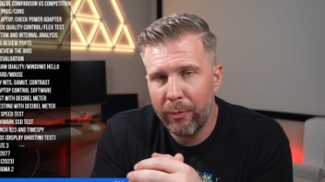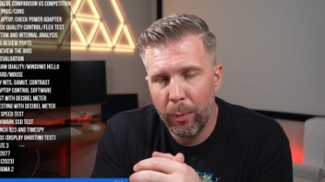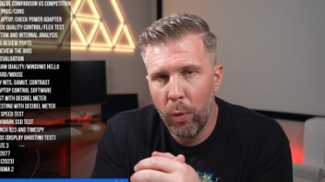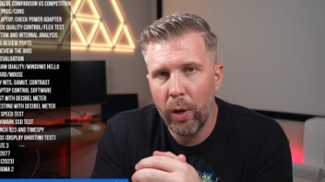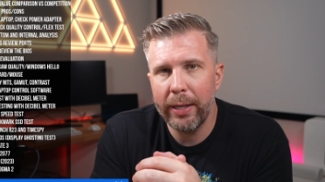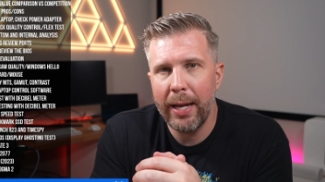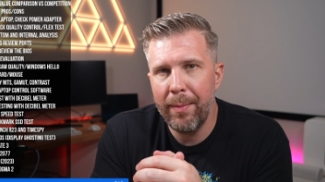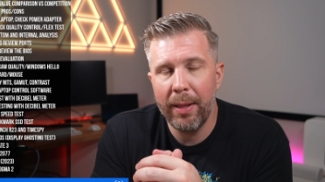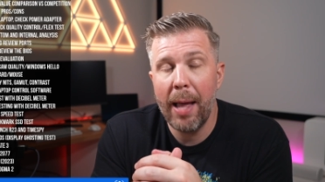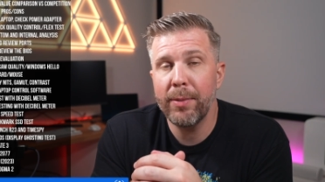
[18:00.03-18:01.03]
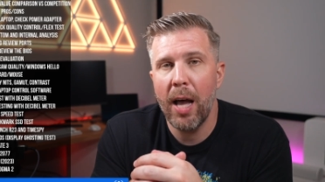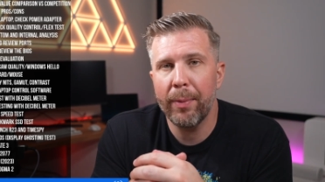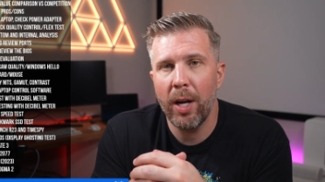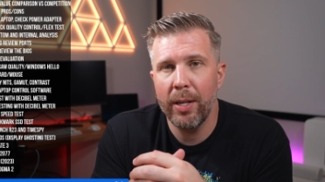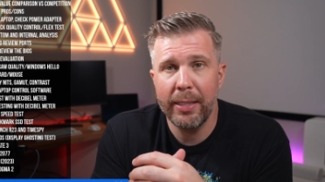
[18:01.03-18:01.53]
more gaming laptop
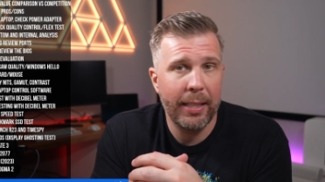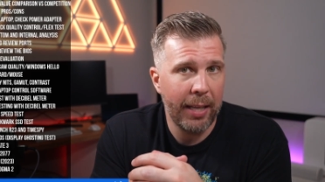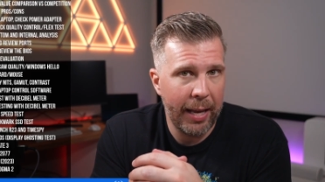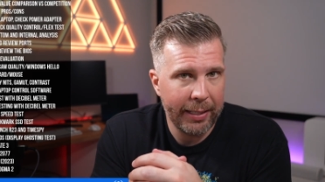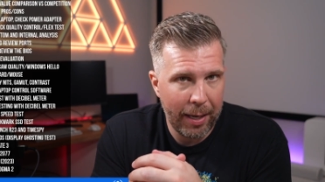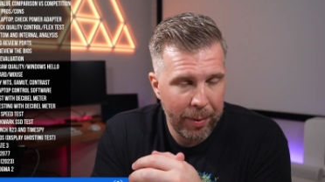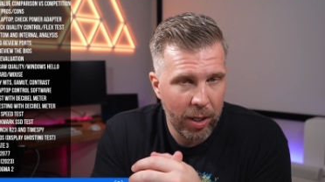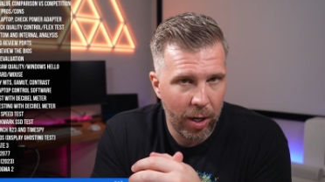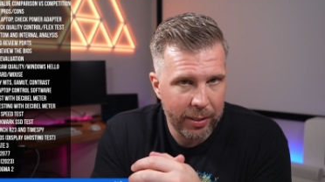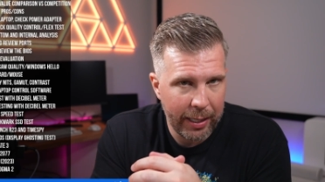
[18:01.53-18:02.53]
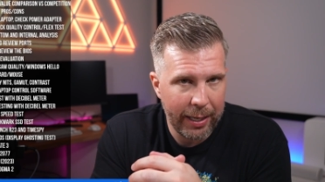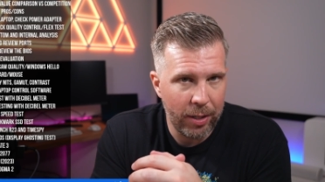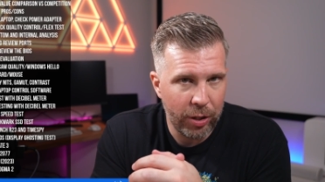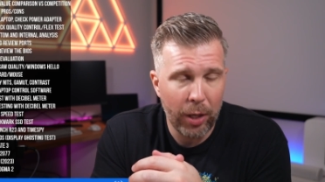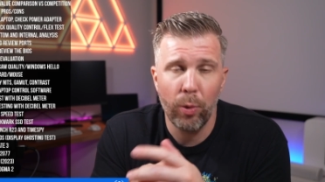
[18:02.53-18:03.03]
content and gaming content in
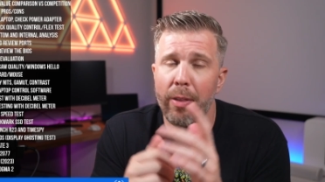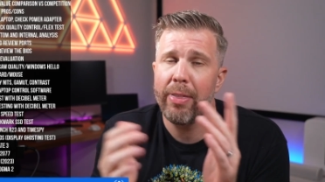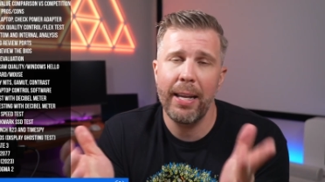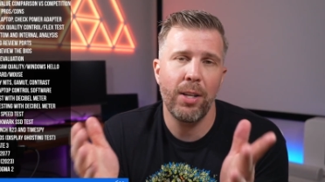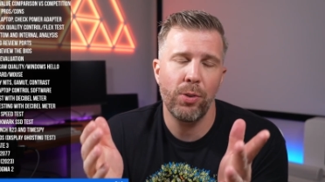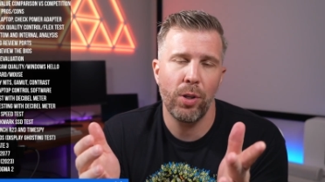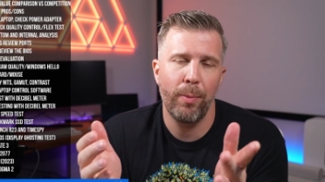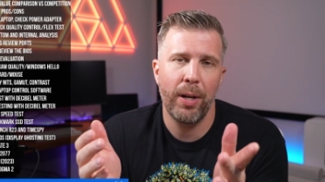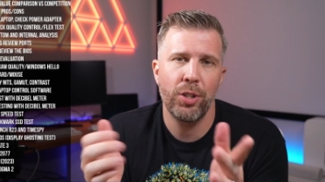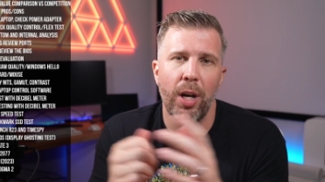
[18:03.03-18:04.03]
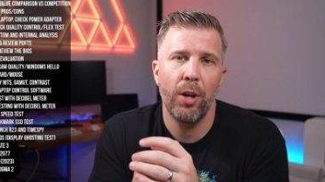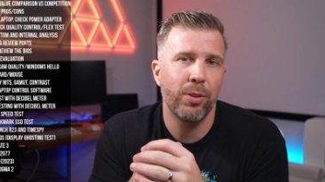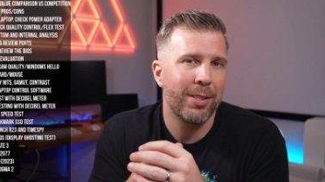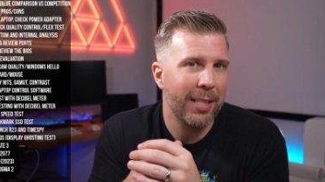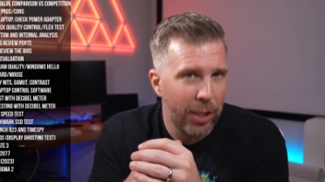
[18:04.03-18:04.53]
general. Thank you so much. I'll
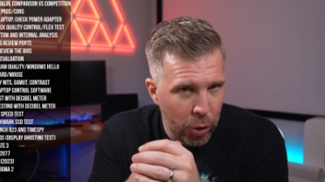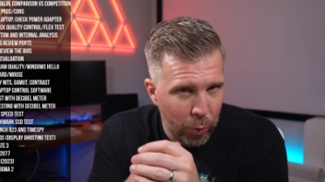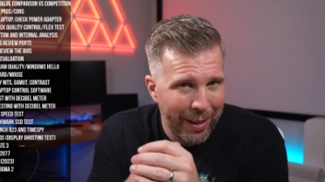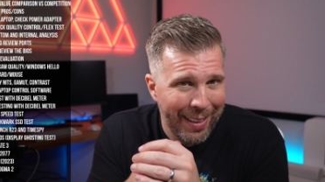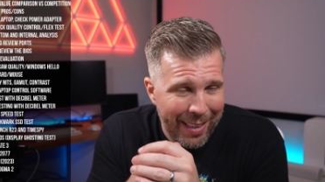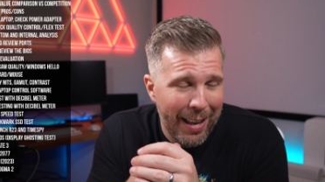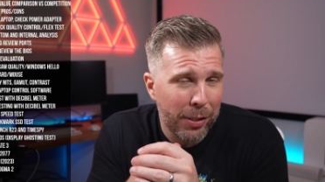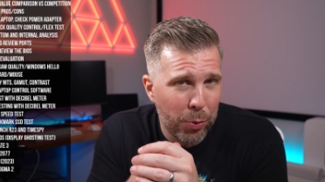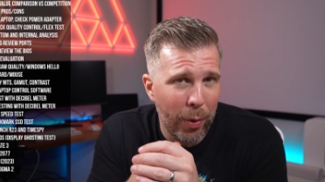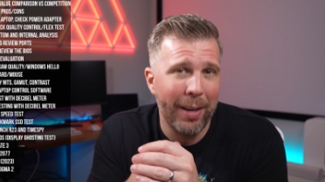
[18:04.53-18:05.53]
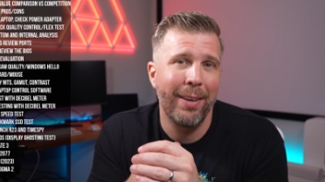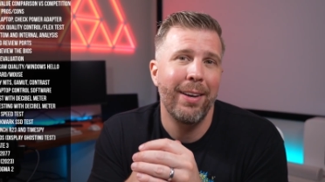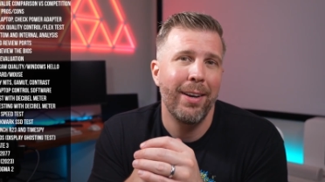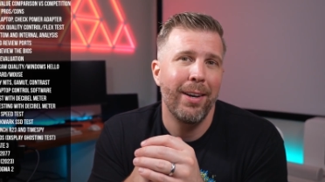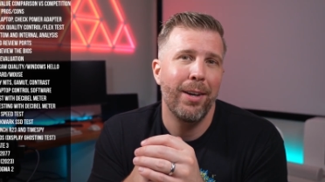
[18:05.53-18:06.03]
see you in the next one.
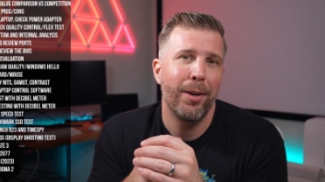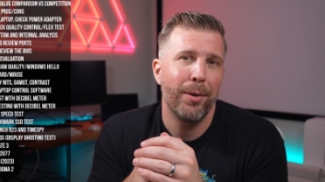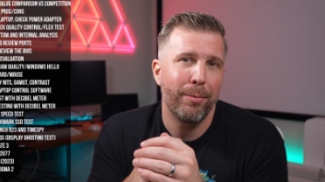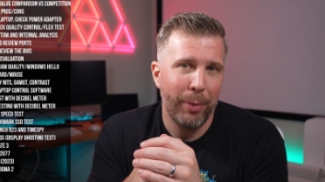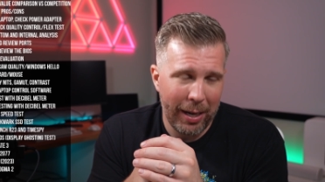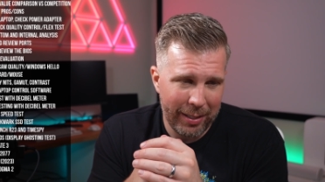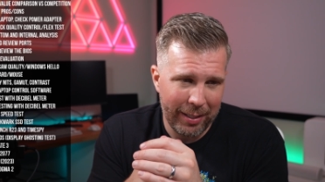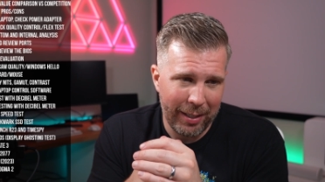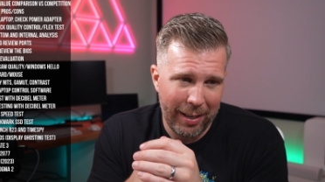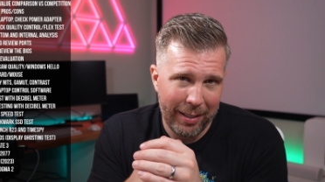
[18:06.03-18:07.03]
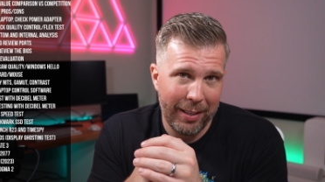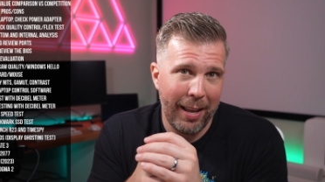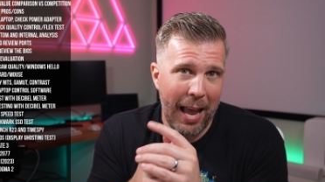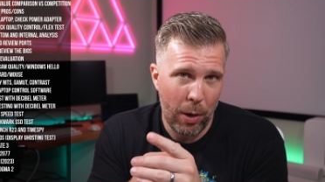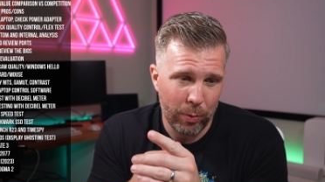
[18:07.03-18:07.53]
Brandon
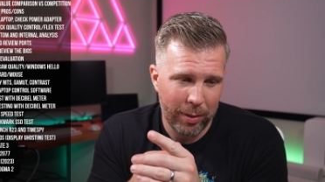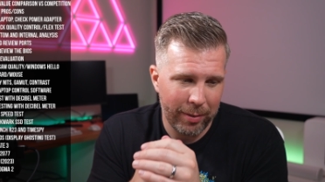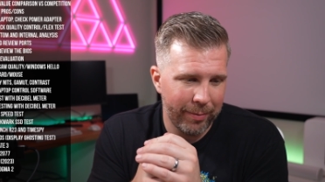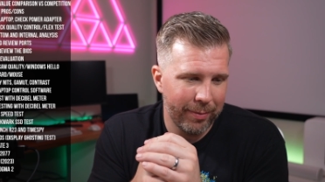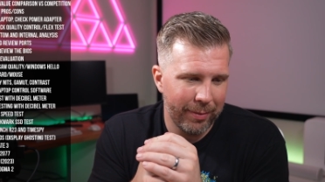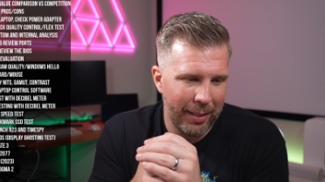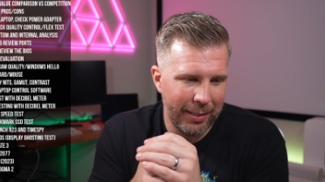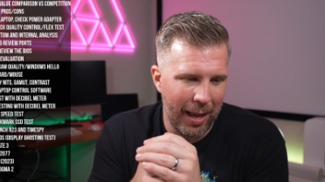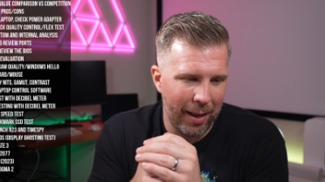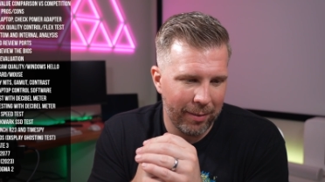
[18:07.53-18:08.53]
out. Huzzah.